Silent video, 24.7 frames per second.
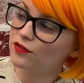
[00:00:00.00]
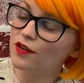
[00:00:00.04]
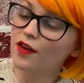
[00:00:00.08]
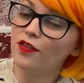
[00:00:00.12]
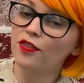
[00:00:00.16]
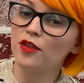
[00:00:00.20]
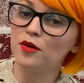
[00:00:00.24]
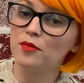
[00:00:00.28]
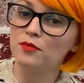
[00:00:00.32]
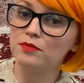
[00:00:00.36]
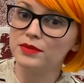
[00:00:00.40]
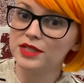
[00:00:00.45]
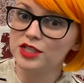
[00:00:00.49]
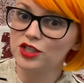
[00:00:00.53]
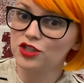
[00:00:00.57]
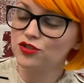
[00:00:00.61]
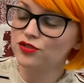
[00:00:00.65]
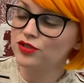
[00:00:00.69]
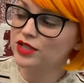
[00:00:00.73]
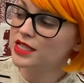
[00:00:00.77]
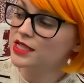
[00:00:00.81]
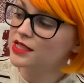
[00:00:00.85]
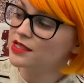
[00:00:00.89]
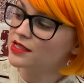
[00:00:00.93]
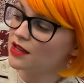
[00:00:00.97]
the
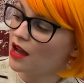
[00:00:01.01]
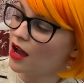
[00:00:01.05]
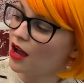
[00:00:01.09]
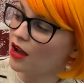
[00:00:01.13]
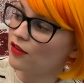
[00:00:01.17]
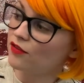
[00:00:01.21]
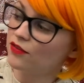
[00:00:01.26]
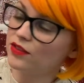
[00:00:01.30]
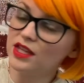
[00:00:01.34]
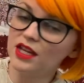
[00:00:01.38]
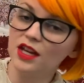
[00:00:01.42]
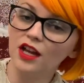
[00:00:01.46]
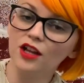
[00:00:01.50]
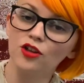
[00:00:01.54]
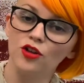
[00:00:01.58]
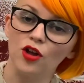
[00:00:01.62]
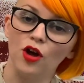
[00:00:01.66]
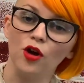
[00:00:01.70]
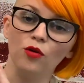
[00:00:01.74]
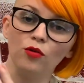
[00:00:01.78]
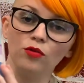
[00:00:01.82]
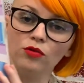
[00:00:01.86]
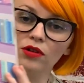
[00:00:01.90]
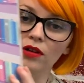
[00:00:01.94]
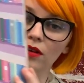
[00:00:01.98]
mysteries of the unknown.